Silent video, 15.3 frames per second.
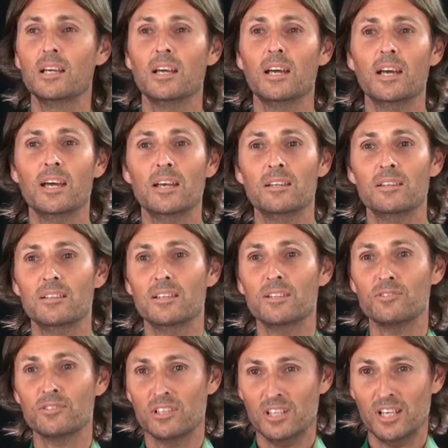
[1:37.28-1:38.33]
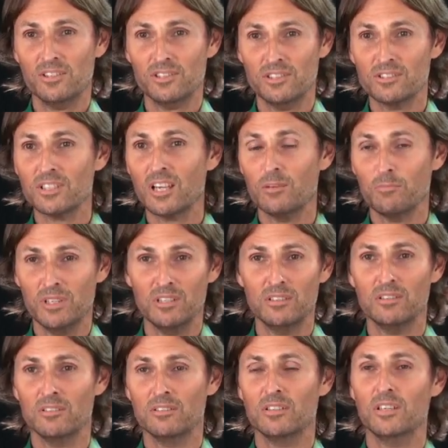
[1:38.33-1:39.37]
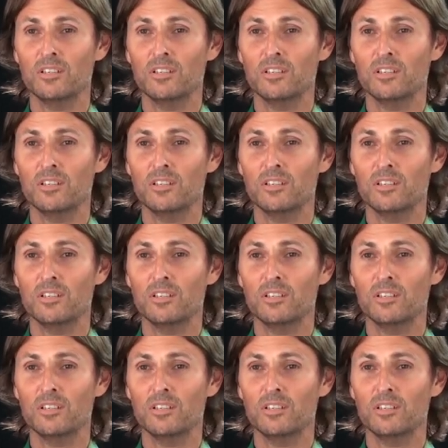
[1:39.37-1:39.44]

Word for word: and these donations come in